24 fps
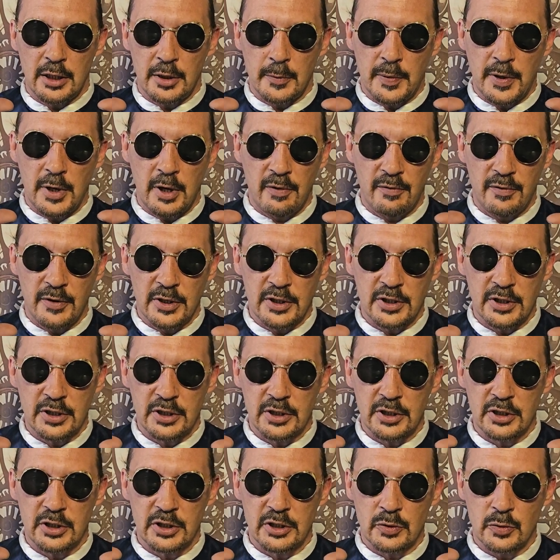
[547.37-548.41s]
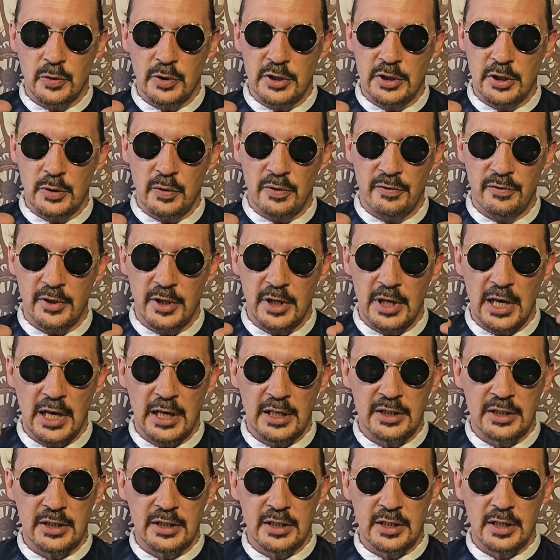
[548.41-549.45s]
the pelvis, squeezing with the
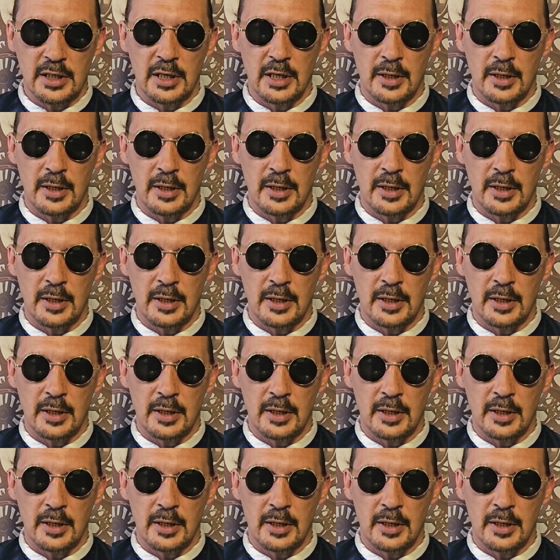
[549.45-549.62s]
legs,